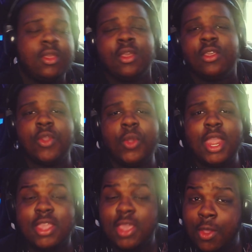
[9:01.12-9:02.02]
You
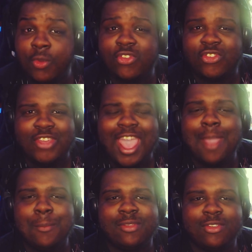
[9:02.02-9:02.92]
can use
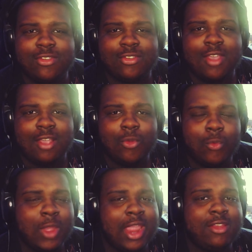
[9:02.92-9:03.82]
chat messages as a
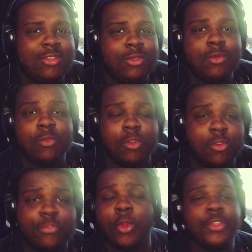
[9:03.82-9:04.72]
way to
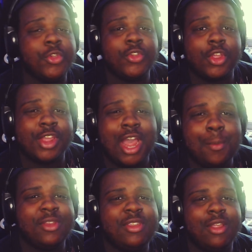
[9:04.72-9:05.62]
further your
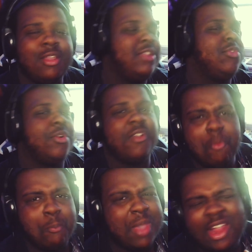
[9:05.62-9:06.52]
commentary and sort of
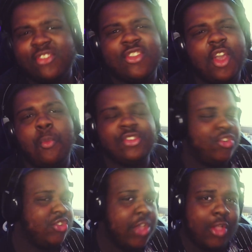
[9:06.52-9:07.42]
embellish on what
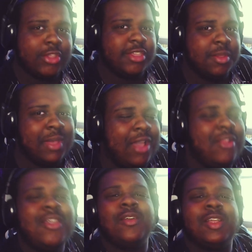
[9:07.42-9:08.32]
you're talking about,
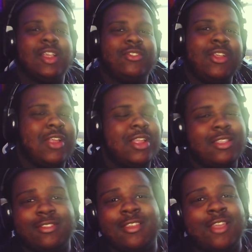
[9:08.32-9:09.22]
because they're in the
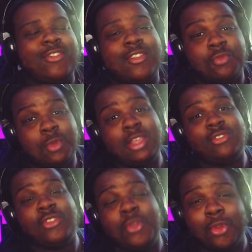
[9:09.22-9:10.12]
discussion as well
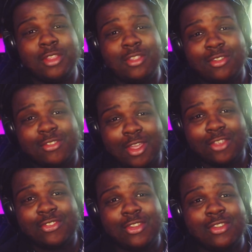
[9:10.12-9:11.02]
as you're in the
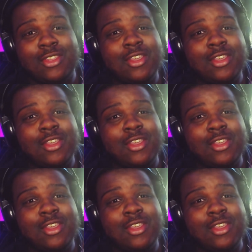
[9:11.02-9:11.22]
discussion.